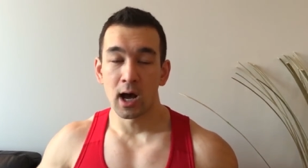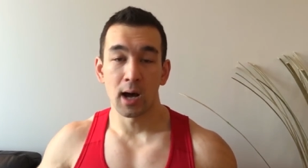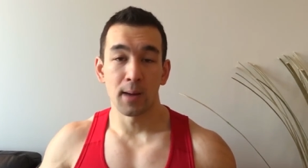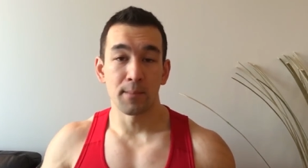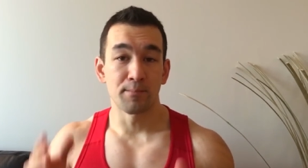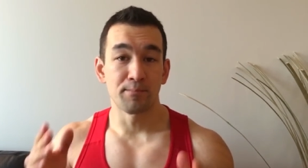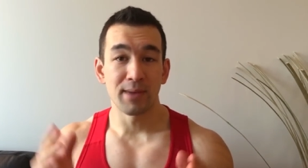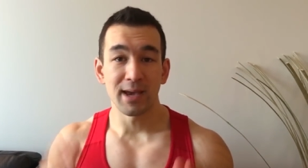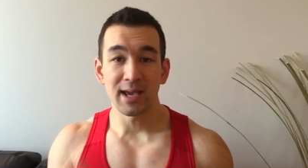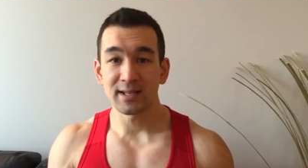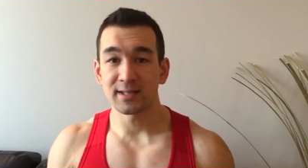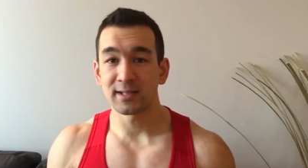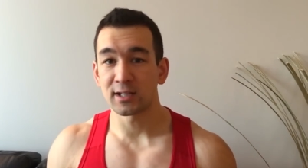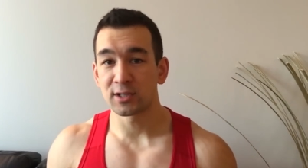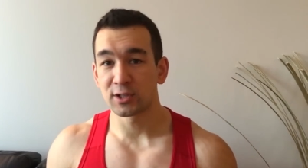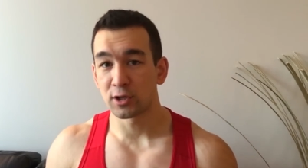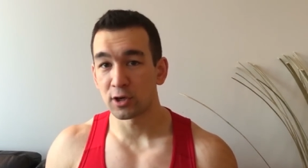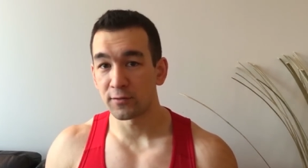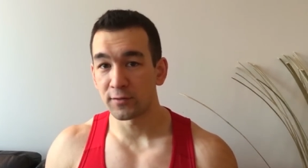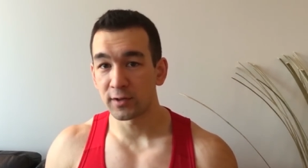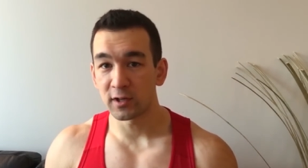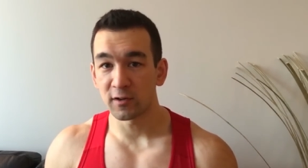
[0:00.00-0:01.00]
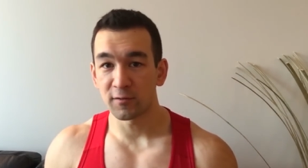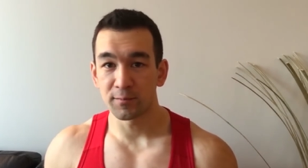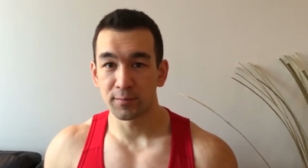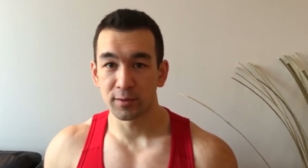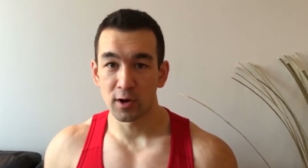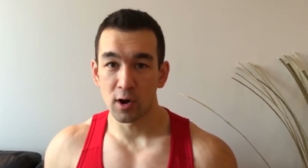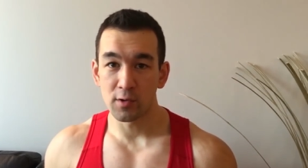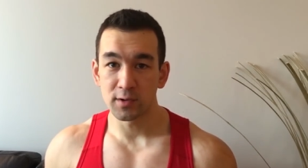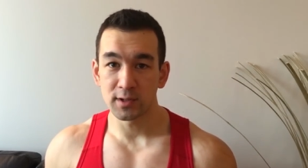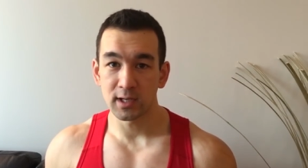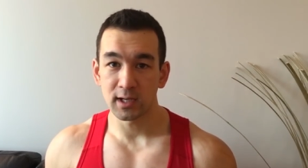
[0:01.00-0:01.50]
a basic serving of
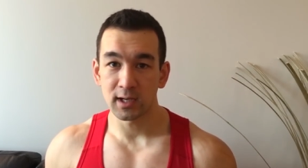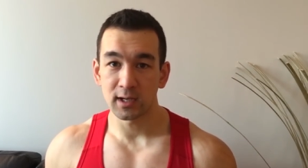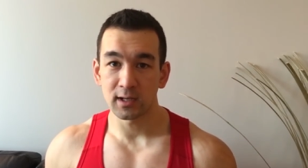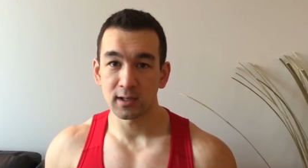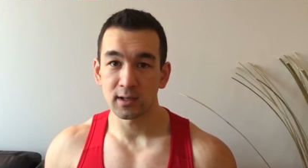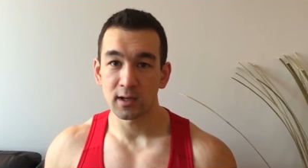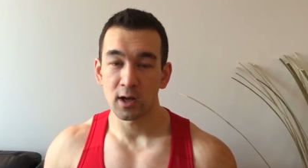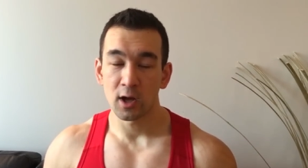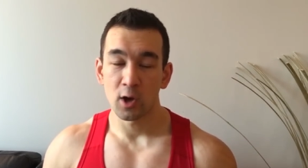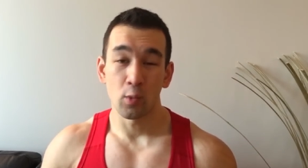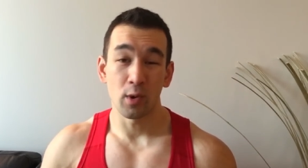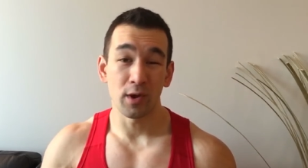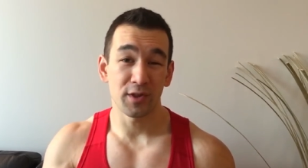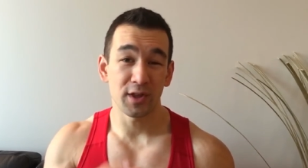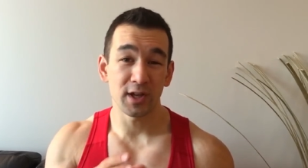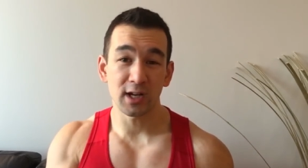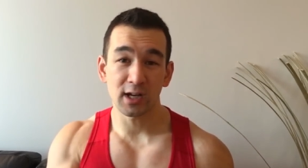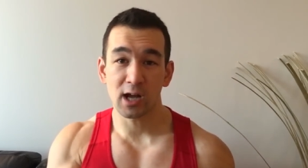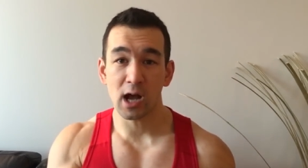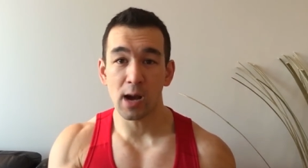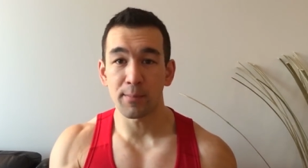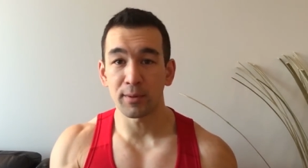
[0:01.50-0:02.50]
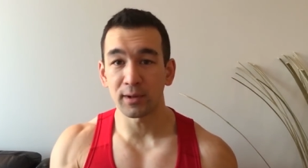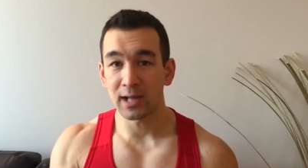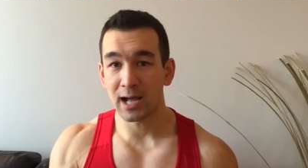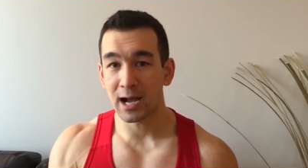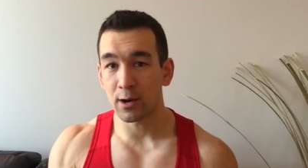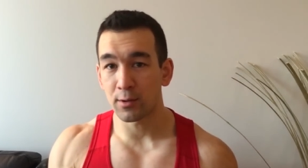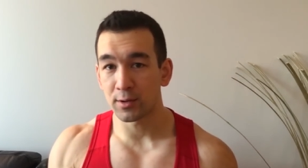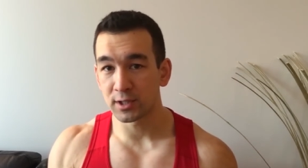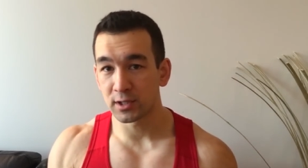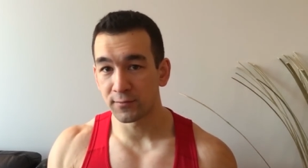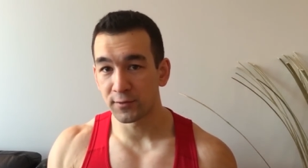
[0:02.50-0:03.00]
protein within a couple
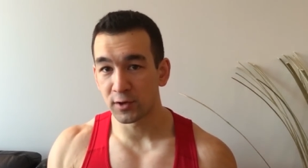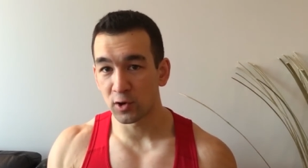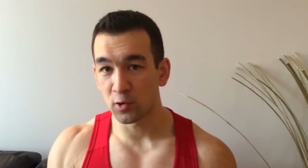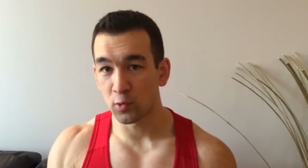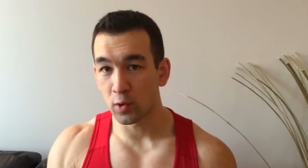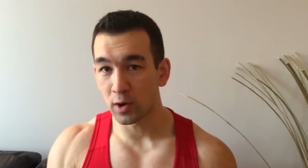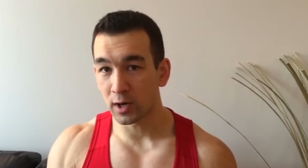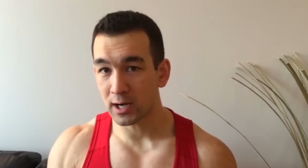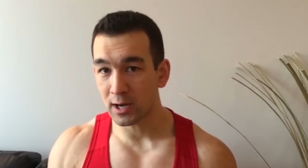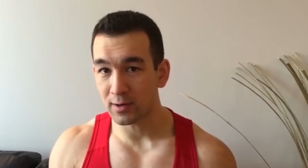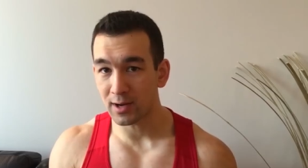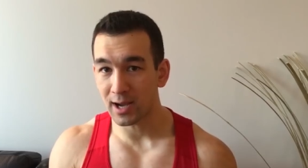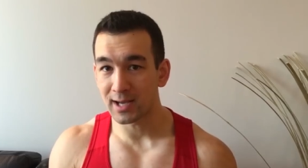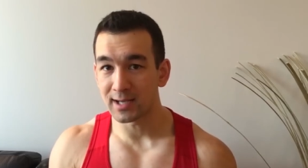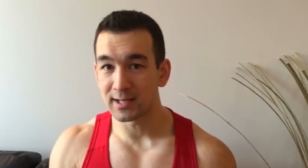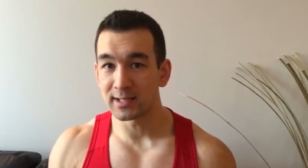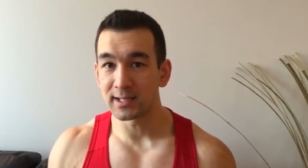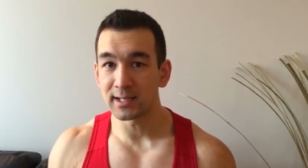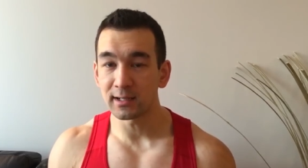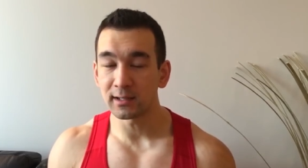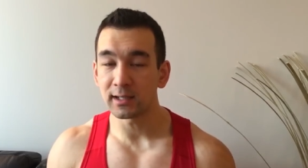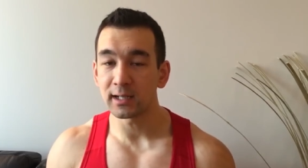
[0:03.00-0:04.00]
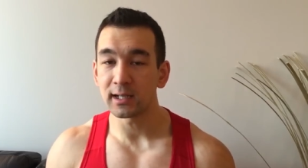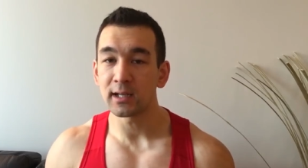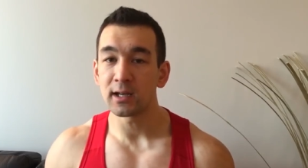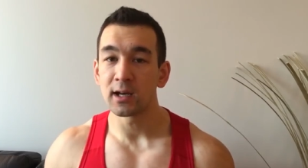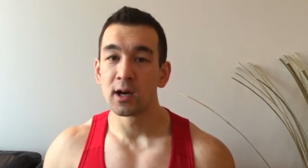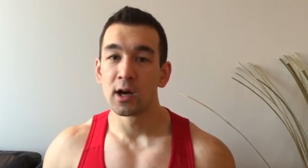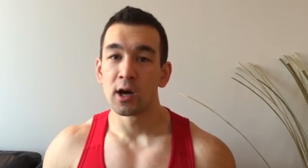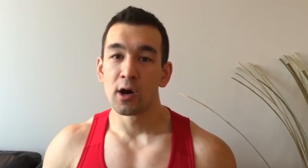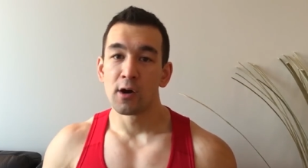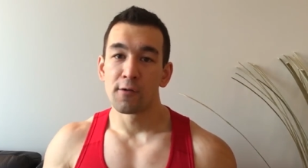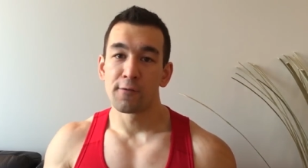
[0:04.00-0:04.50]
hours of your workout
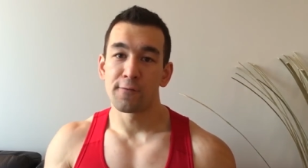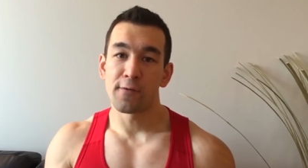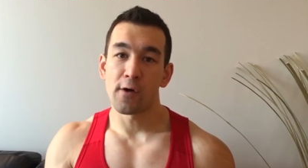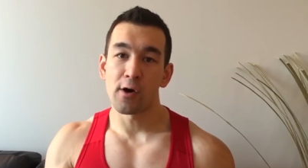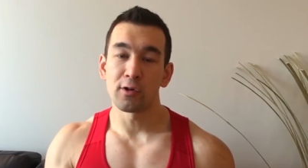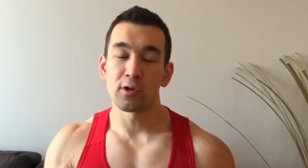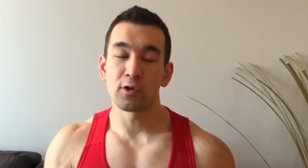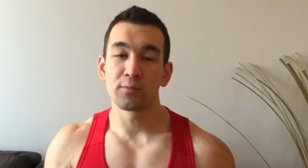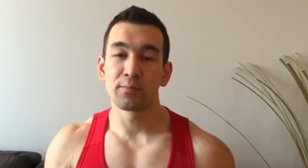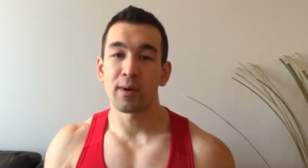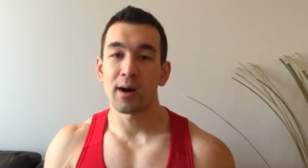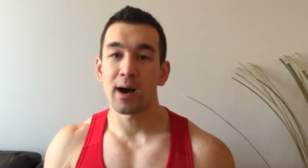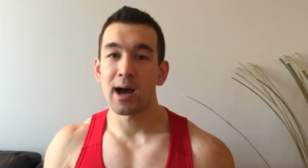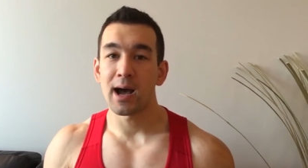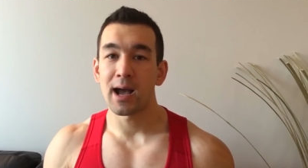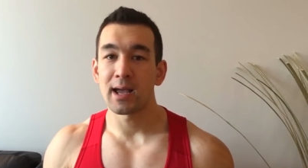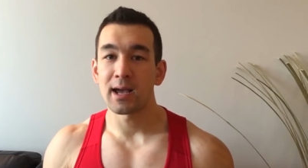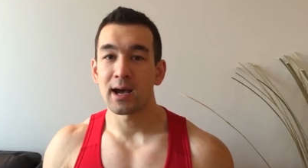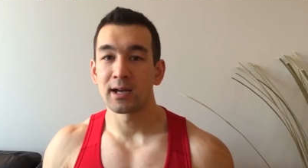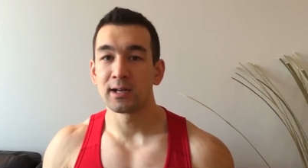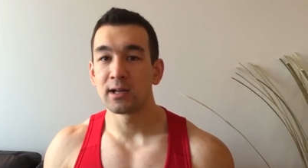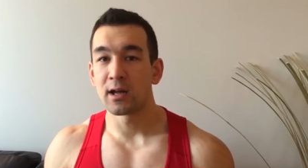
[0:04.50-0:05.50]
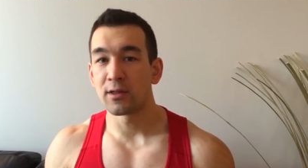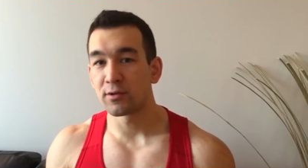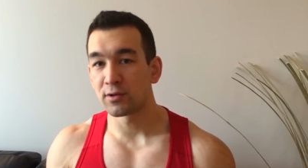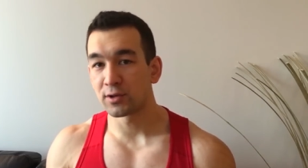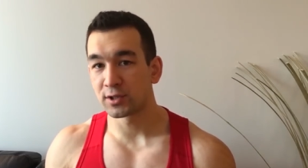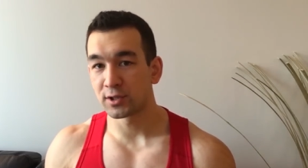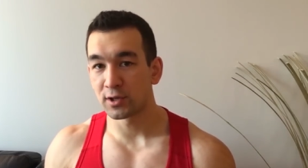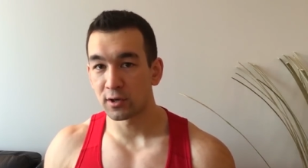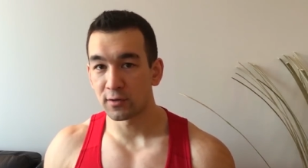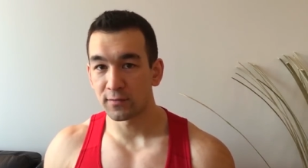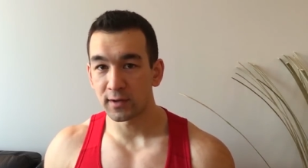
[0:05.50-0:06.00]
ideally, followed by another
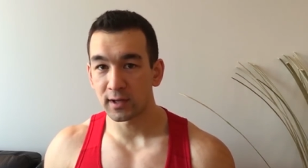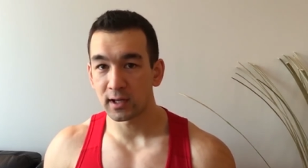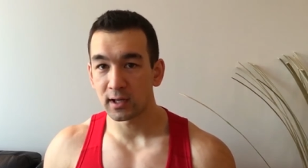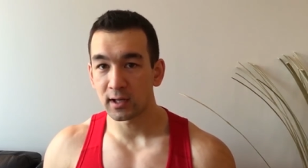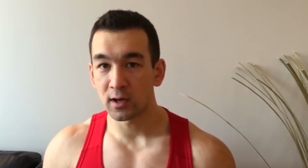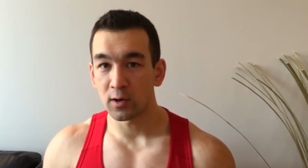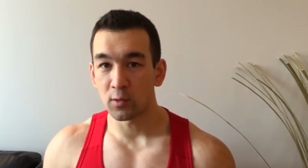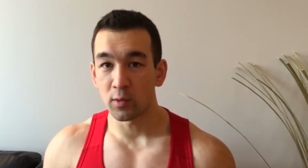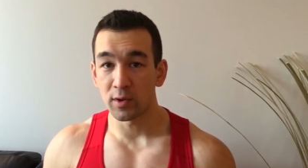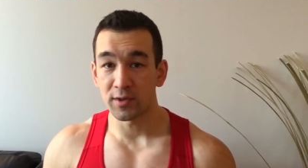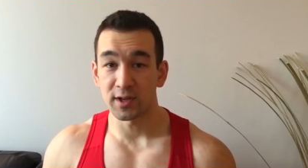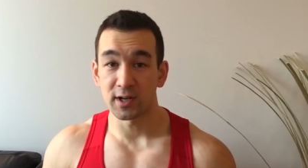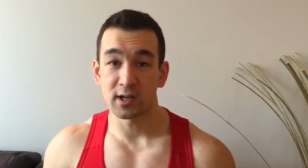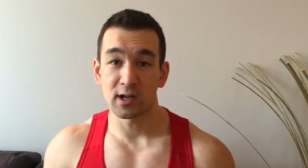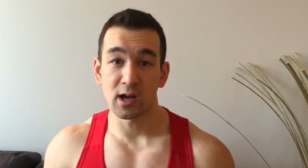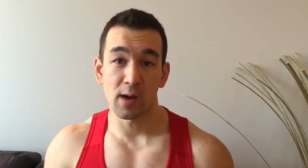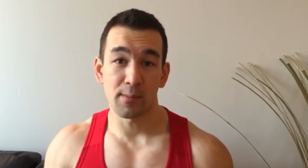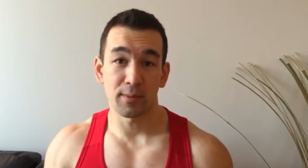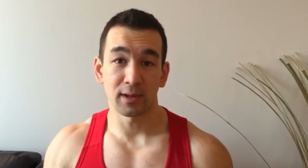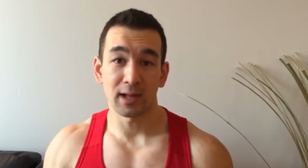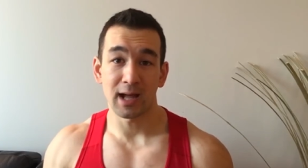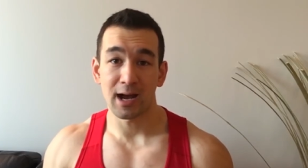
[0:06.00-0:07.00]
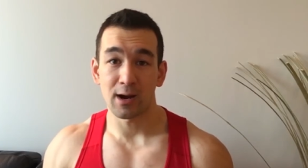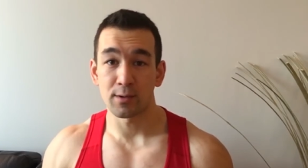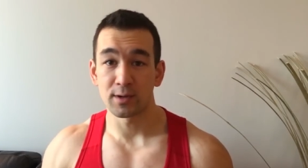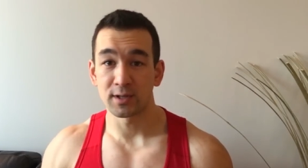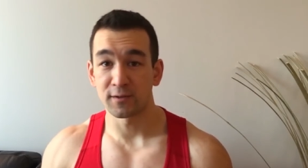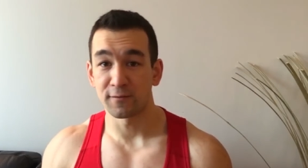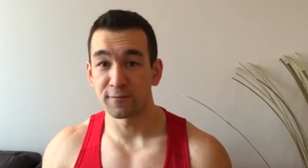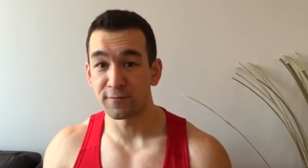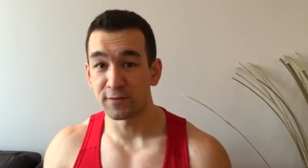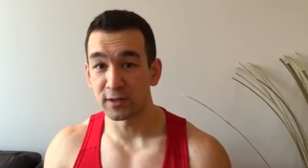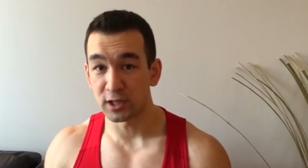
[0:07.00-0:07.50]
serving within a couple
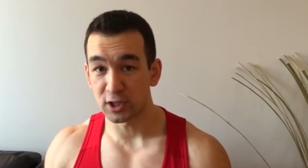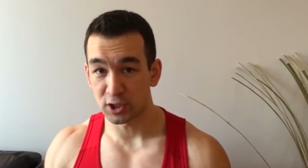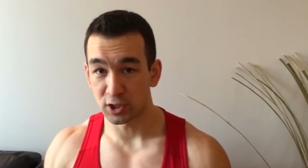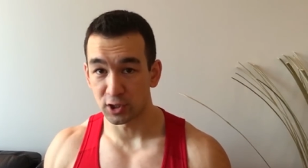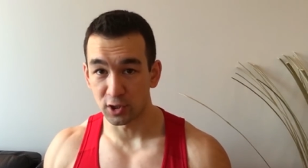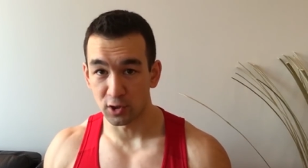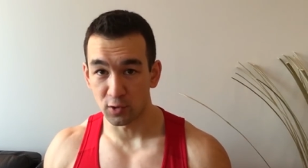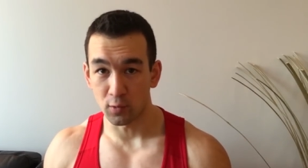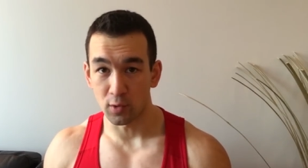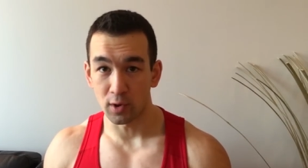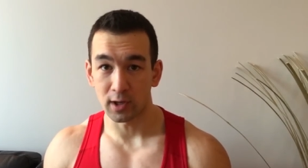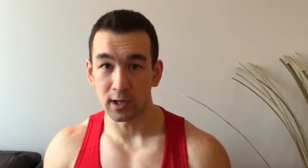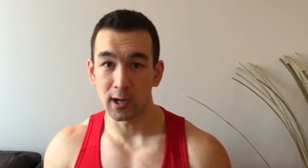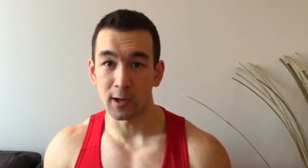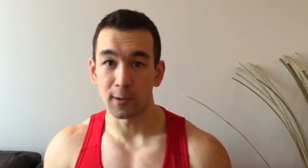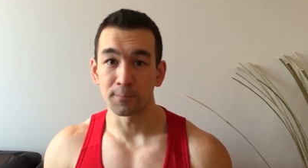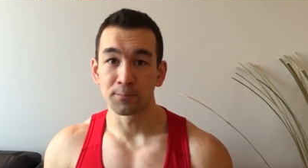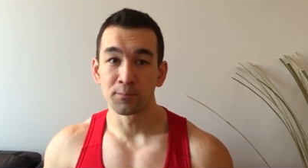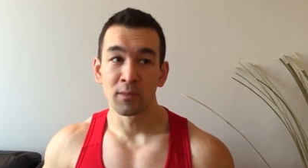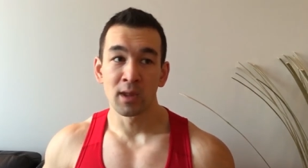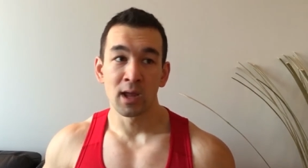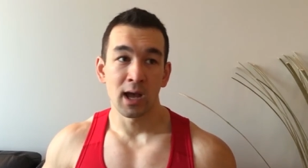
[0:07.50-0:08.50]
hours of finishing your workout.